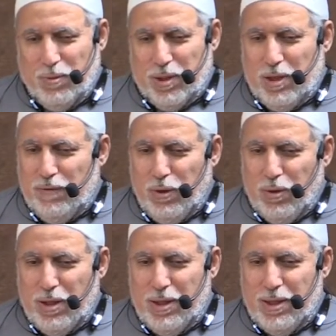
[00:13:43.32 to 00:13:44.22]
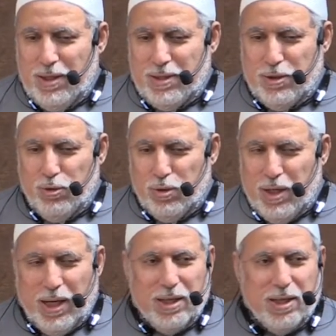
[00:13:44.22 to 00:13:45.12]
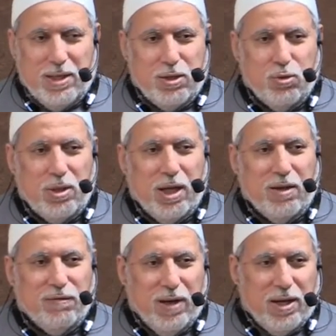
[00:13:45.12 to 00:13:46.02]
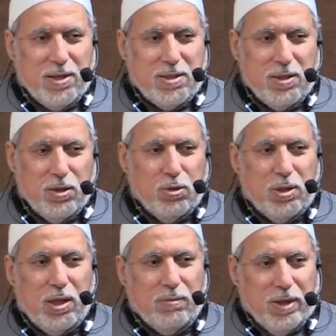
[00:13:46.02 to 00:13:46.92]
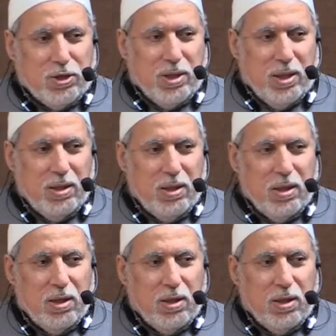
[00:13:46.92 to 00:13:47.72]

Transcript: Whatever you think is good guidance, good advice, good direction,